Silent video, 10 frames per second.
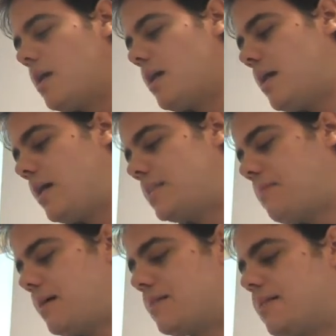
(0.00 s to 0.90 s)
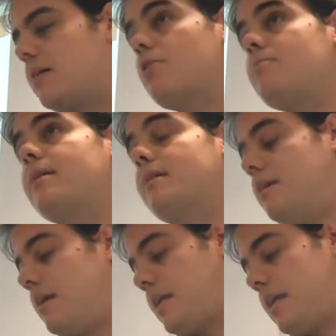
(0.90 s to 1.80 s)
It's balanced
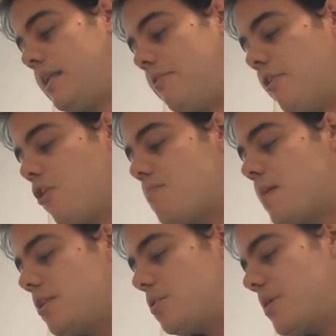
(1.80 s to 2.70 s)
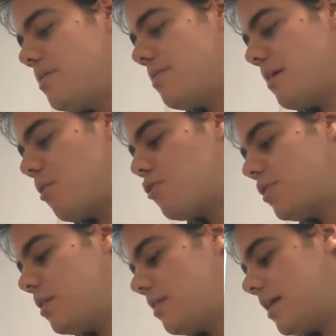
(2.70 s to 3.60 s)
economic development with
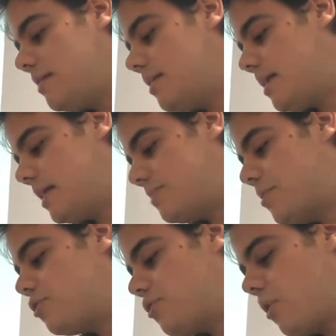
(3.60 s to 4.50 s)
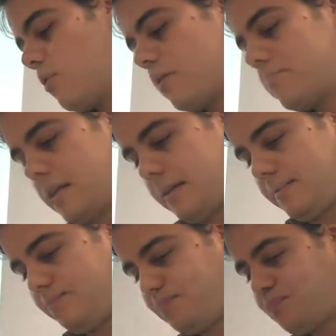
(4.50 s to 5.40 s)
emotional and spiritual well-being.
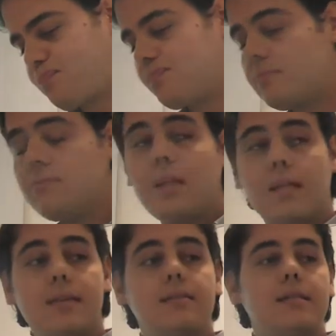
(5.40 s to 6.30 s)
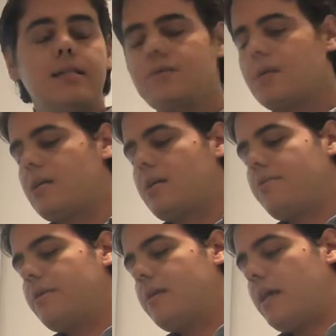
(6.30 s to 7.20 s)
Lastly,
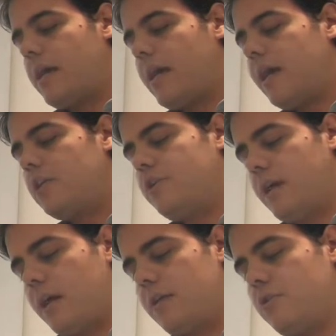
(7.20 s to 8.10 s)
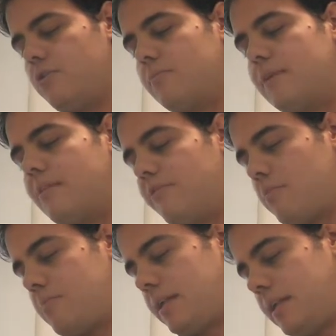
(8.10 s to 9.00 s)
the HDI, Human
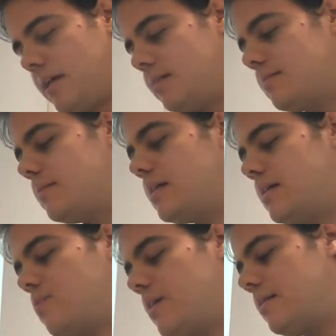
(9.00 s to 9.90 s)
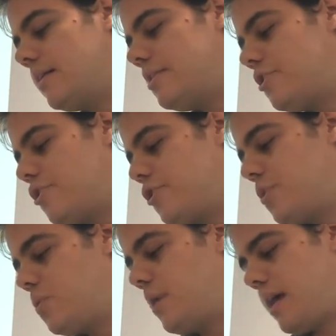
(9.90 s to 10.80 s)
Development Index. It's weighed in addition
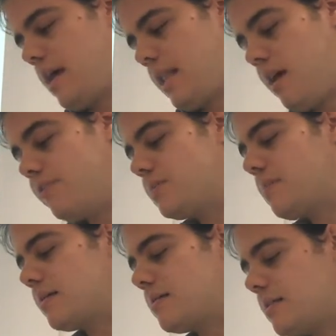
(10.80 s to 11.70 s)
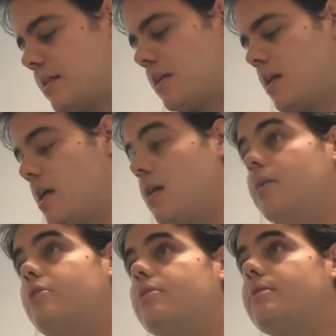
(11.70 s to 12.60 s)
to life expectancy,
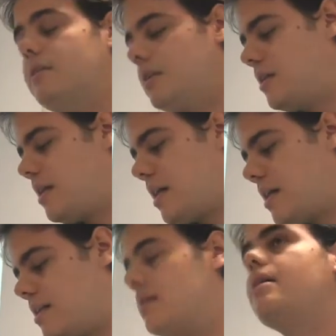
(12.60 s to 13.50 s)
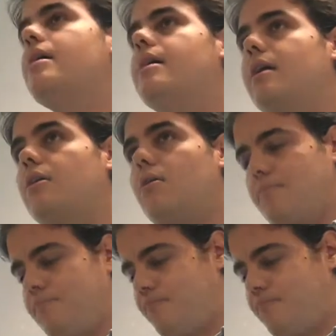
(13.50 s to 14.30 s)
literacy, and income.